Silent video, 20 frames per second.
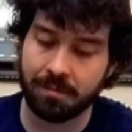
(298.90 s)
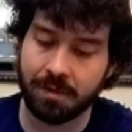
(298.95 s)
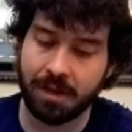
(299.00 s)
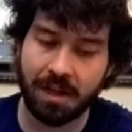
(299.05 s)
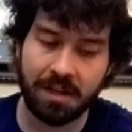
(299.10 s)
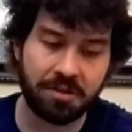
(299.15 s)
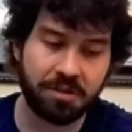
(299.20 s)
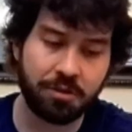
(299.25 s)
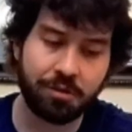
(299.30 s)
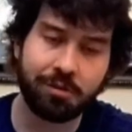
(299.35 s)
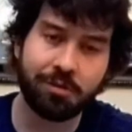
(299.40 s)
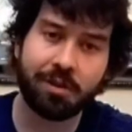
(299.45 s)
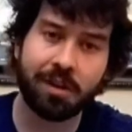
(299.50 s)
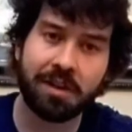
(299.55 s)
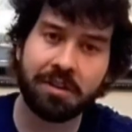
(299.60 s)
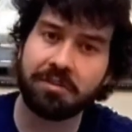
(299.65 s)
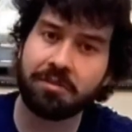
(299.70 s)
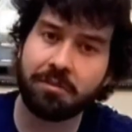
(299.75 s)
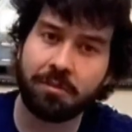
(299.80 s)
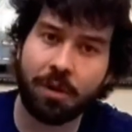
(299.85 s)
I do
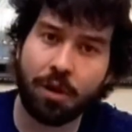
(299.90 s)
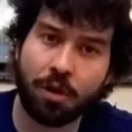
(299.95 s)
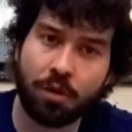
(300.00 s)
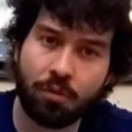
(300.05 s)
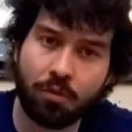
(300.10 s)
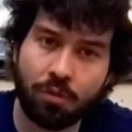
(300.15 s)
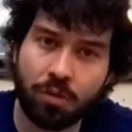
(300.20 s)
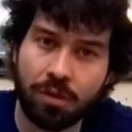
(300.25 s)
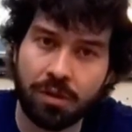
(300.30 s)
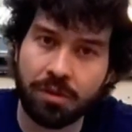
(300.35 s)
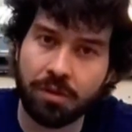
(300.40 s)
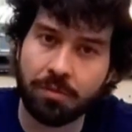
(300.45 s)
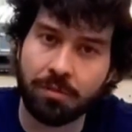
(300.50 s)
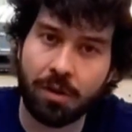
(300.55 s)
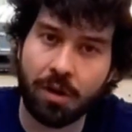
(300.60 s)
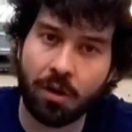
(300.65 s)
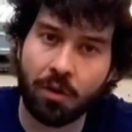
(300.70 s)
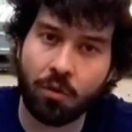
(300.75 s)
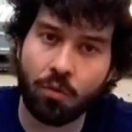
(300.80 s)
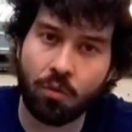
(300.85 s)
like the Model 1. The
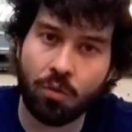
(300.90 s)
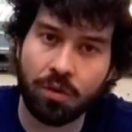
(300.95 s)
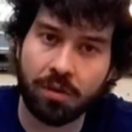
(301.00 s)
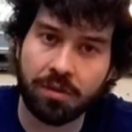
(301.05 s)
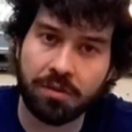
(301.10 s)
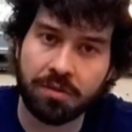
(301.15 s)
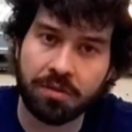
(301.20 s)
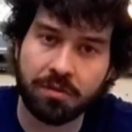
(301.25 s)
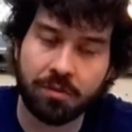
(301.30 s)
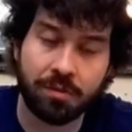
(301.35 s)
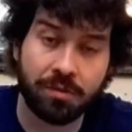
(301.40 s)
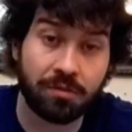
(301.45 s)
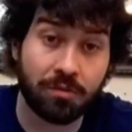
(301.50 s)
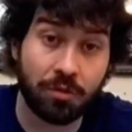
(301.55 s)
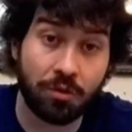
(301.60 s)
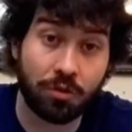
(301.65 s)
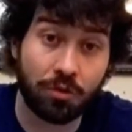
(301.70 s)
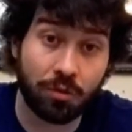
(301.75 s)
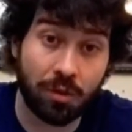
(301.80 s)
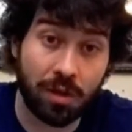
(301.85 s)
Model 1 is sort of
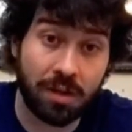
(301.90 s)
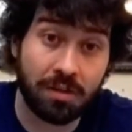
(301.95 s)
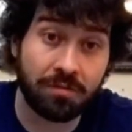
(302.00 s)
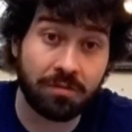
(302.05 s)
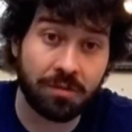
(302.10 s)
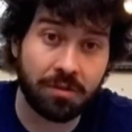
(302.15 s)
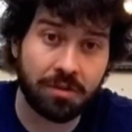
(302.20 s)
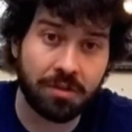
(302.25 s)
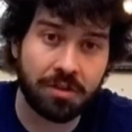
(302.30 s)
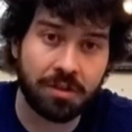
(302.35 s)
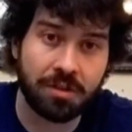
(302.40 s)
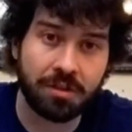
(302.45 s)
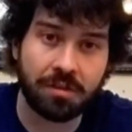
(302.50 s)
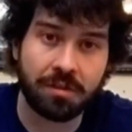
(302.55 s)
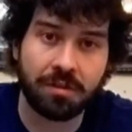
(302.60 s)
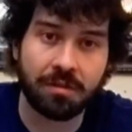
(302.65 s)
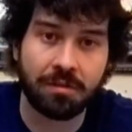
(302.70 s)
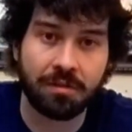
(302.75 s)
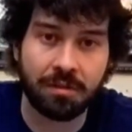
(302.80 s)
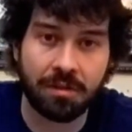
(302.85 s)
the gray version.
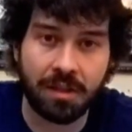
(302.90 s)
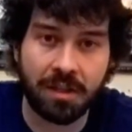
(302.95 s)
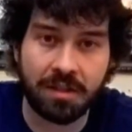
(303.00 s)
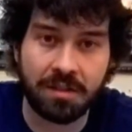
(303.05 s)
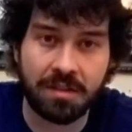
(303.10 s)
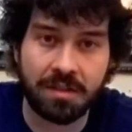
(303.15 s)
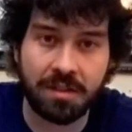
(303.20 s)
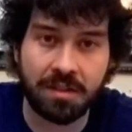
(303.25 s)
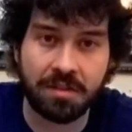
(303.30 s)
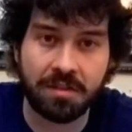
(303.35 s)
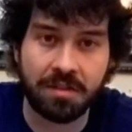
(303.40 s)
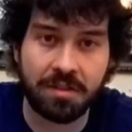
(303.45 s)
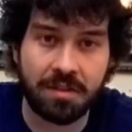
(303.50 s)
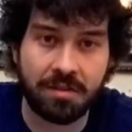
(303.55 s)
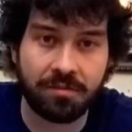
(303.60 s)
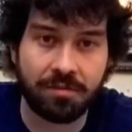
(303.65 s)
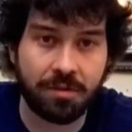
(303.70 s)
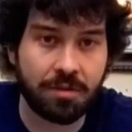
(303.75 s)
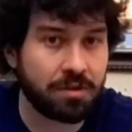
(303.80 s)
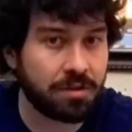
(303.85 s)
The
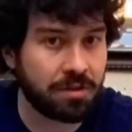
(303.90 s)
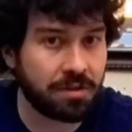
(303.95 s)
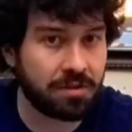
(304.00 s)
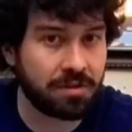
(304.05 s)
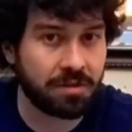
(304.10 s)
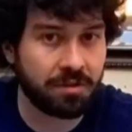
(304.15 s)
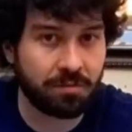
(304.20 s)
NTSC version is the